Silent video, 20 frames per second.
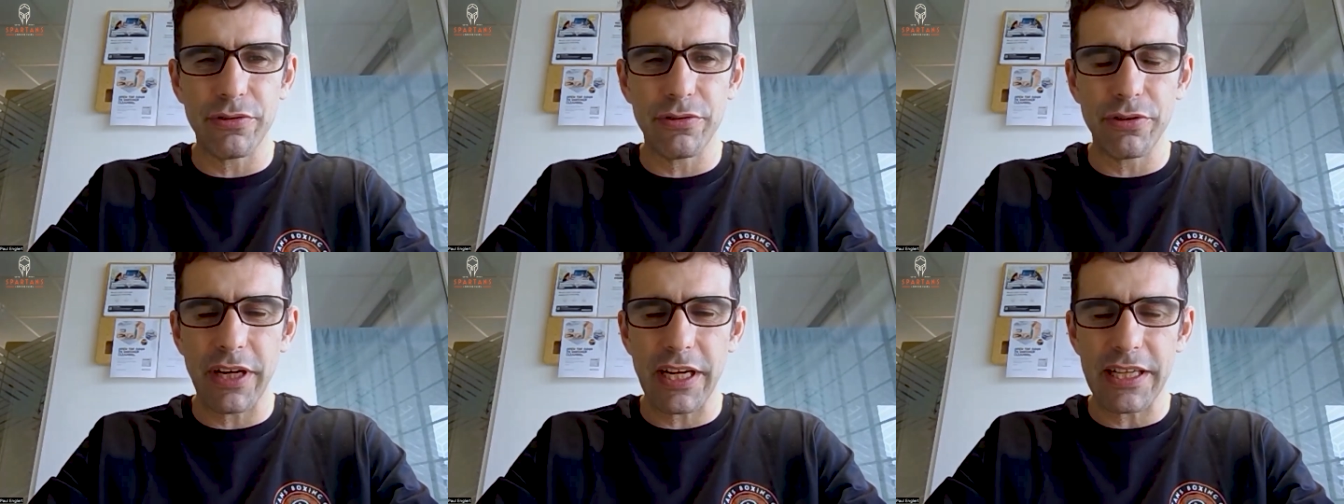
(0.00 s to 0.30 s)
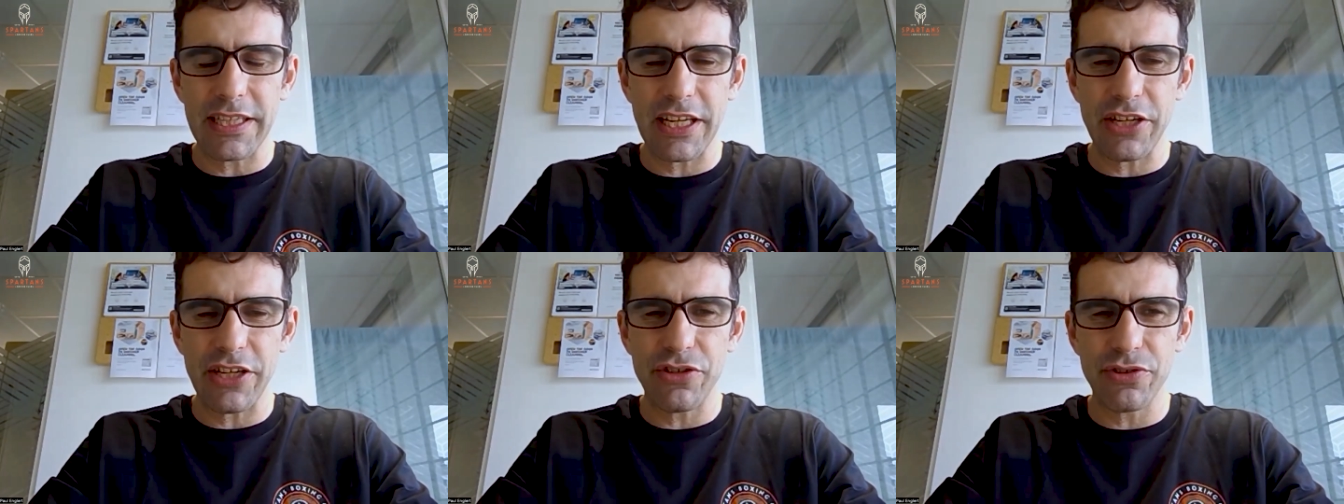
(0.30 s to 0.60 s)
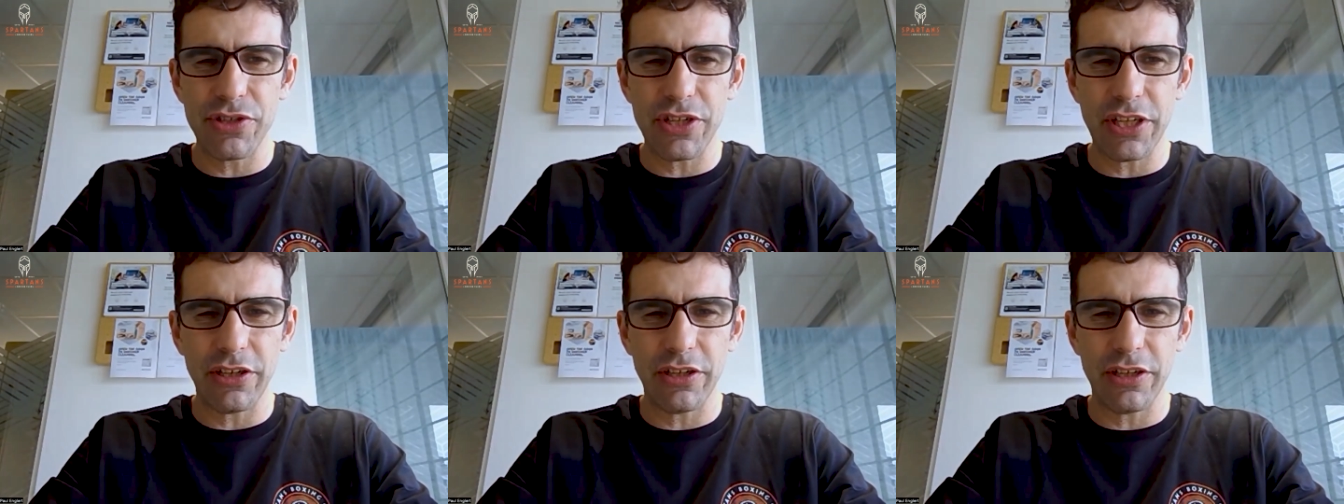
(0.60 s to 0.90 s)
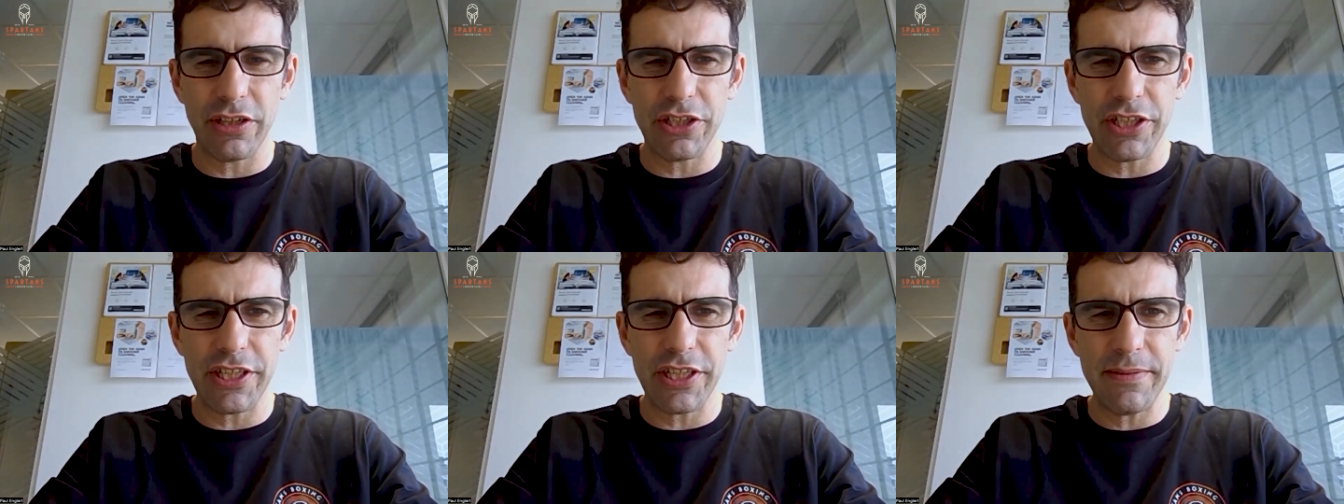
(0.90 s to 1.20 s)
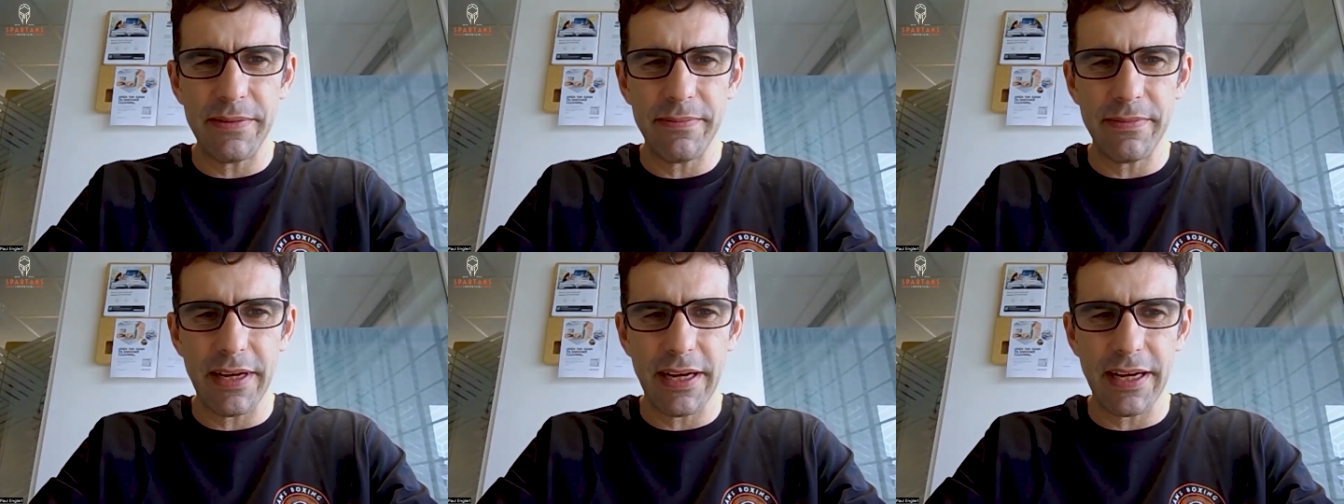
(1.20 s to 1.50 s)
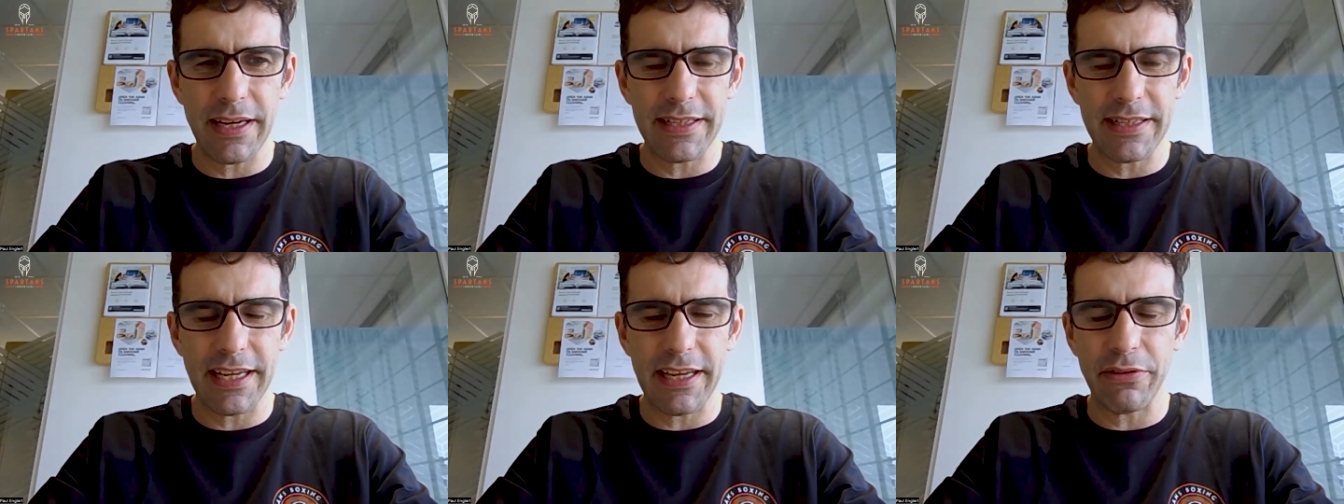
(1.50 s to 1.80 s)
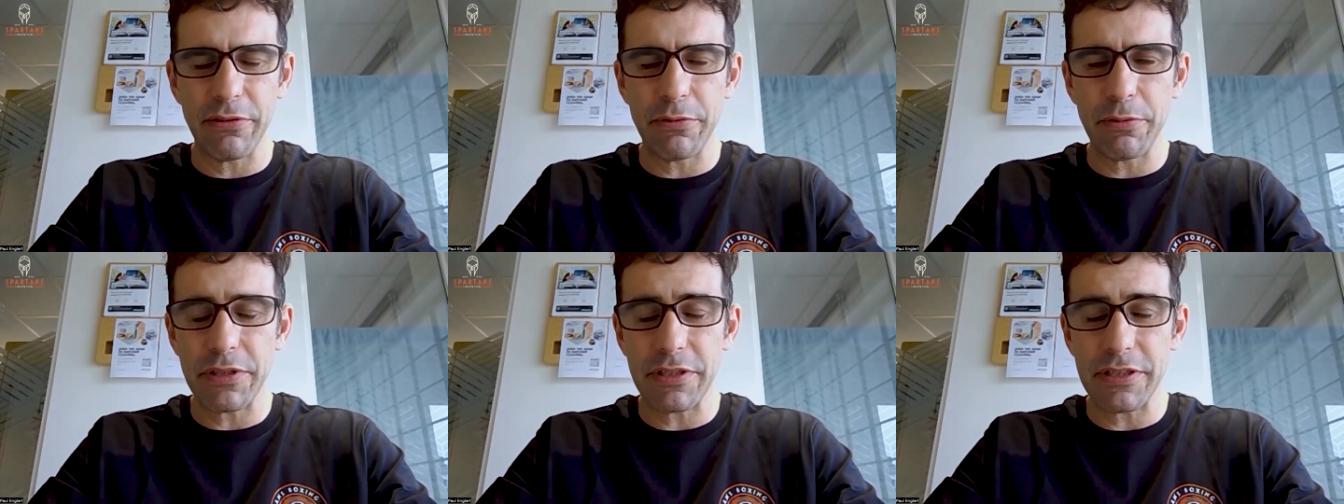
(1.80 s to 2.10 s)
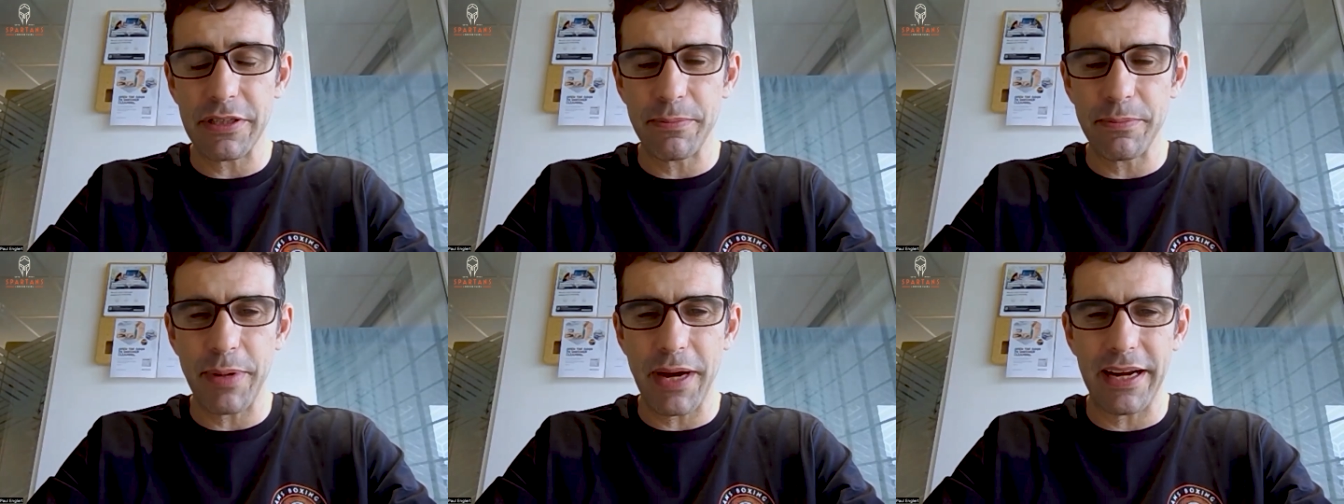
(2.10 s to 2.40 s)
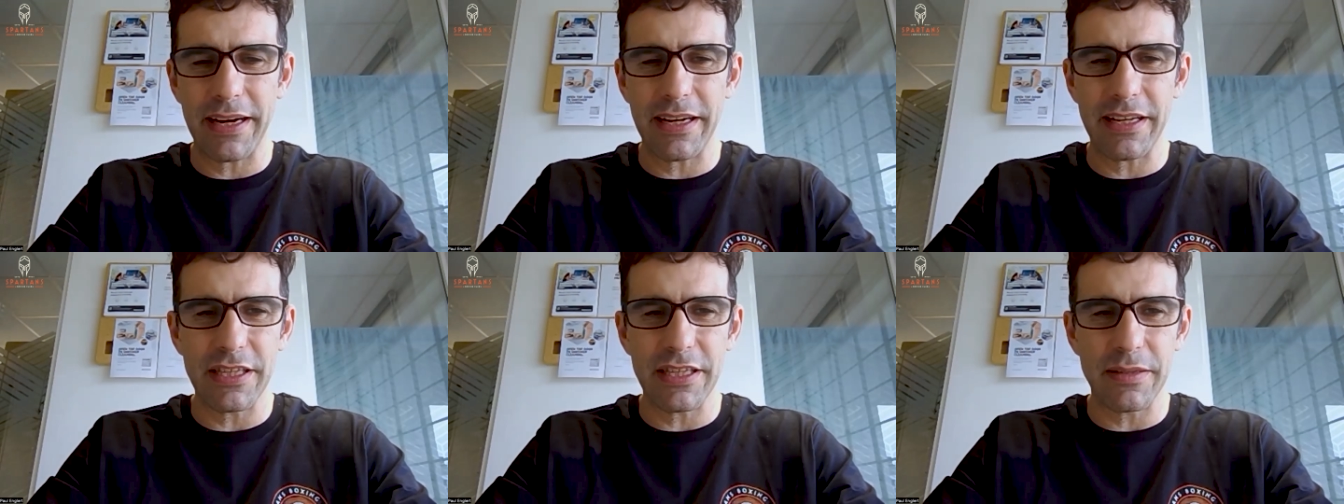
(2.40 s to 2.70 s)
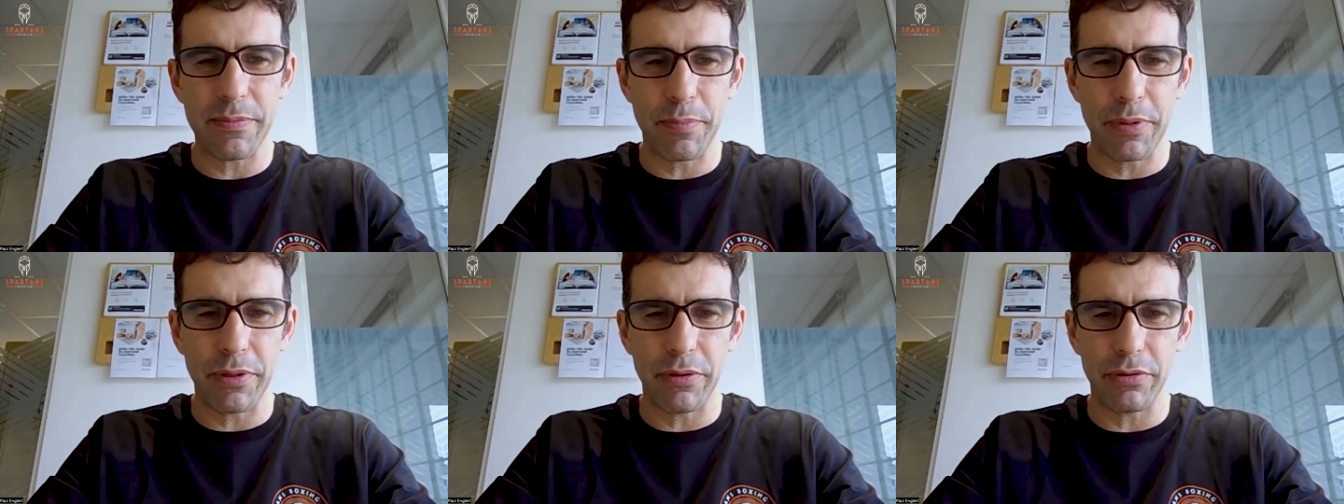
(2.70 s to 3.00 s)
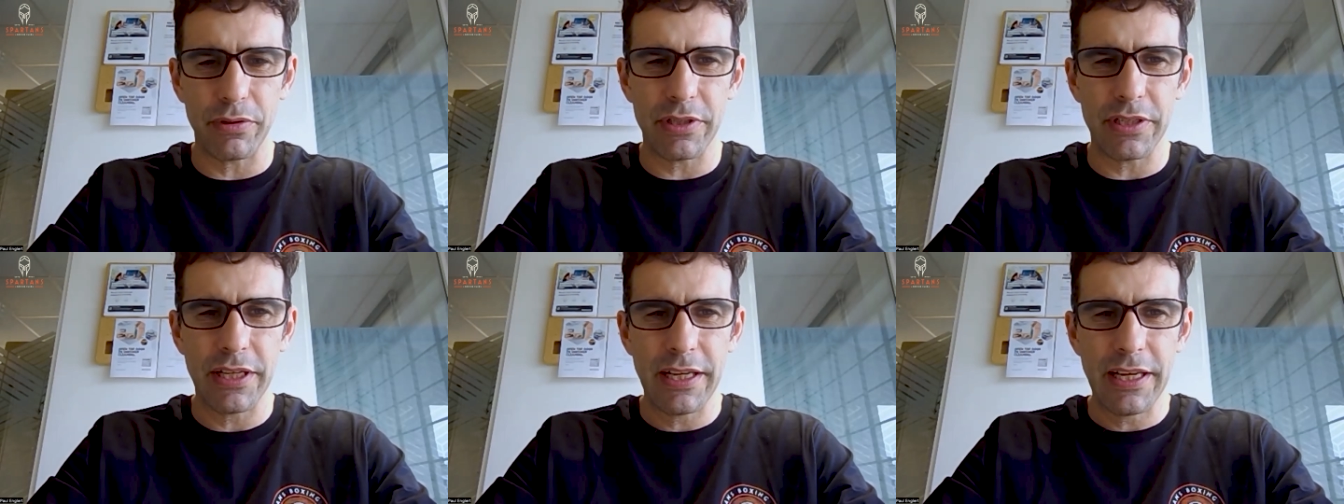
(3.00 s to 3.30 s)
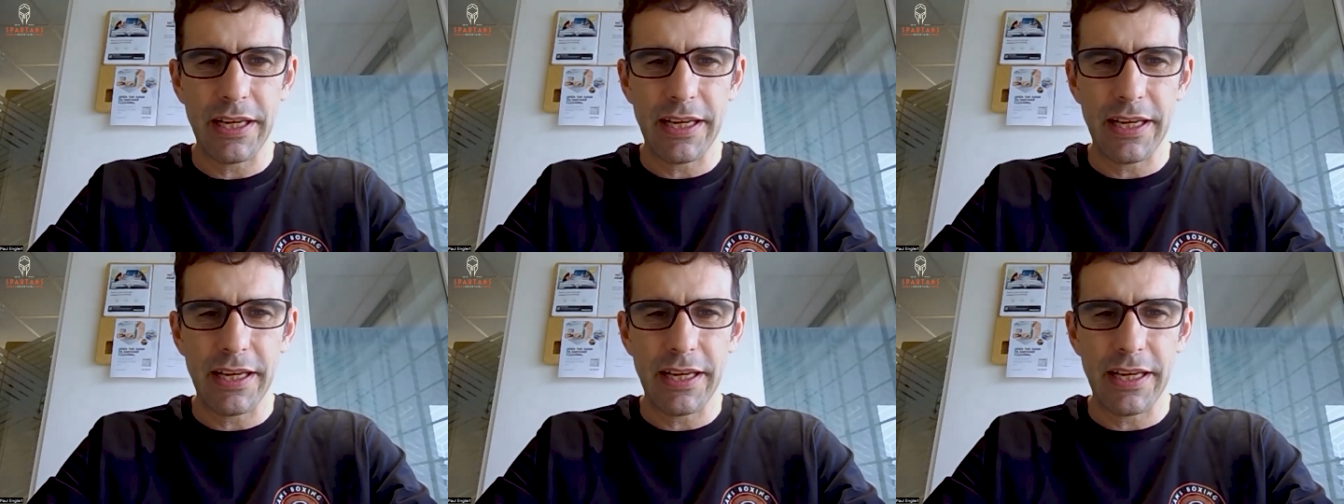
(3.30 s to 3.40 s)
organizational psychology together with some partners, built